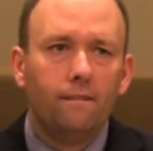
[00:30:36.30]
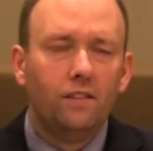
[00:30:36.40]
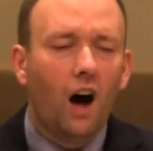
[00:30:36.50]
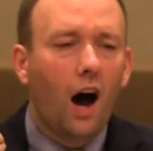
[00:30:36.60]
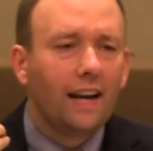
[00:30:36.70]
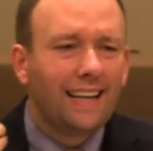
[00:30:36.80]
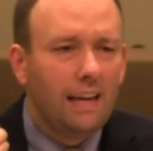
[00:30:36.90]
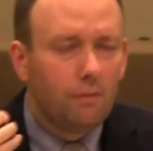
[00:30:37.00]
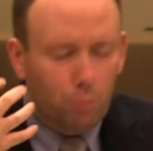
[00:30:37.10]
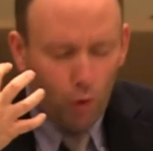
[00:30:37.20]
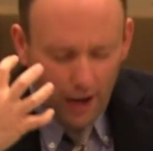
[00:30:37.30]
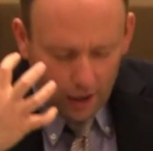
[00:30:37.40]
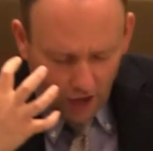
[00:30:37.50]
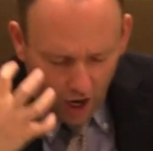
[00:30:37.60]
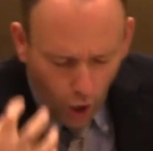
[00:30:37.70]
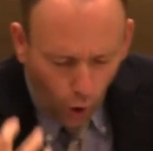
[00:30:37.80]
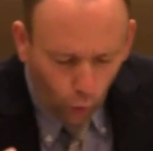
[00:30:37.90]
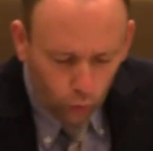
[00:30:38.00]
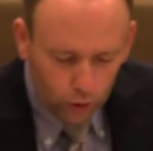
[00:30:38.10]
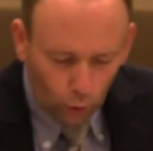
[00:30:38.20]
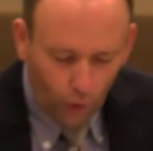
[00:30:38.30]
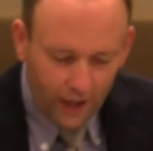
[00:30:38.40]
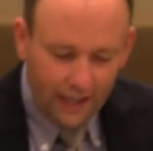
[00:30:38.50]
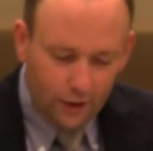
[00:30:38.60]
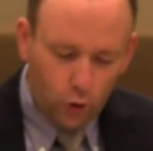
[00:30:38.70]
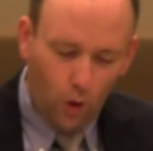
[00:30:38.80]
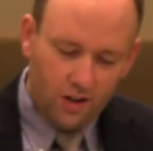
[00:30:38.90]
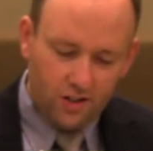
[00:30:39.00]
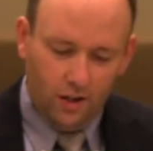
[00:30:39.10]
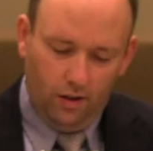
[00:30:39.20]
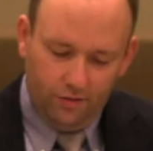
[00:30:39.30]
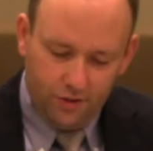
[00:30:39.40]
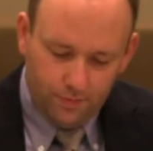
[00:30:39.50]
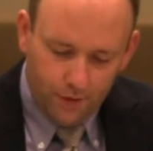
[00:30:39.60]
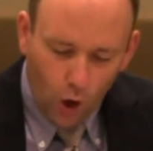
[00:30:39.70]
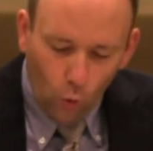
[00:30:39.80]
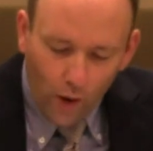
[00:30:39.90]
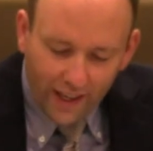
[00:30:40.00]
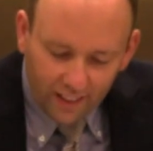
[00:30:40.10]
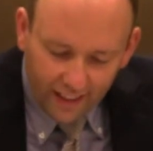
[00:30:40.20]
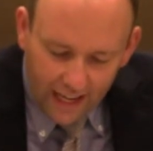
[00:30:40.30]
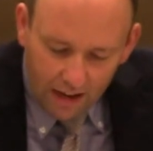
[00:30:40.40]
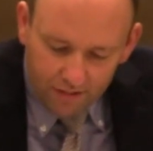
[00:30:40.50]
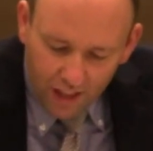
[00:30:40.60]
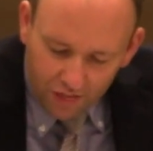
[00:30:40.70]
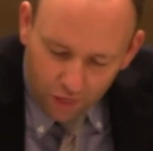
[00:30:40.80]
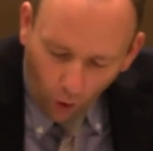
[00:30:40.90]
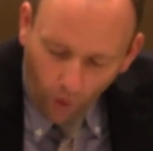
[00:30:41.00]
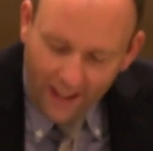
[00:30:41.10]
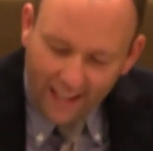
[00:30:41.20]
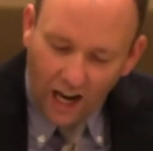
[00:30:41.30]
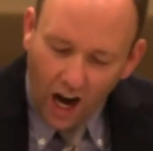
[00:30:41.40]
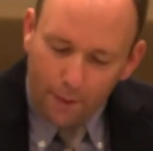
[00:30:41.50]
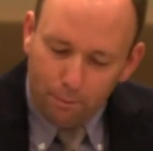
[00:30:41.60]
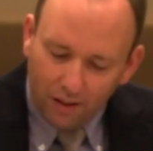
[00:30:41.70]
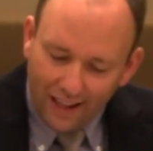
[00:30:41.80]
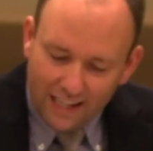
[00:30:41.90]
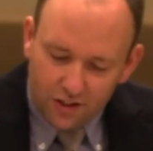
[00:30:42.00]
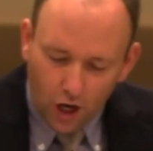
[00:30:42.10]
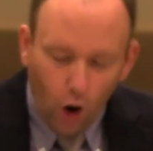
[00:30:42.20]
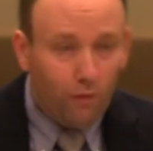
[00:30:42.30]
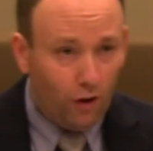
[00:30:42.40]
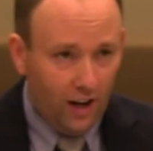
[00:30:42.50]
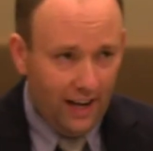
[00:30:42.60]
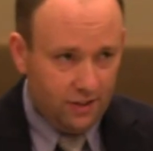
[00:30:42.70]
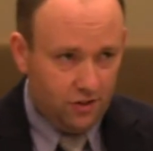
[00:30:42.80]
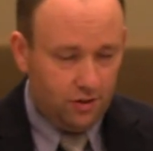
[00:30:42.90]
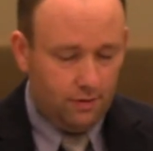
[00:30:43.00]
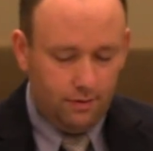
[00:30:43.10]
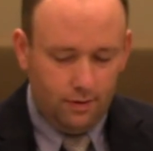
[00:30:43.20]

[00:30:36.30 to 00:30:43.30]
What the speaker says: not hold glory to ourselves, we leave the authority God placed over us,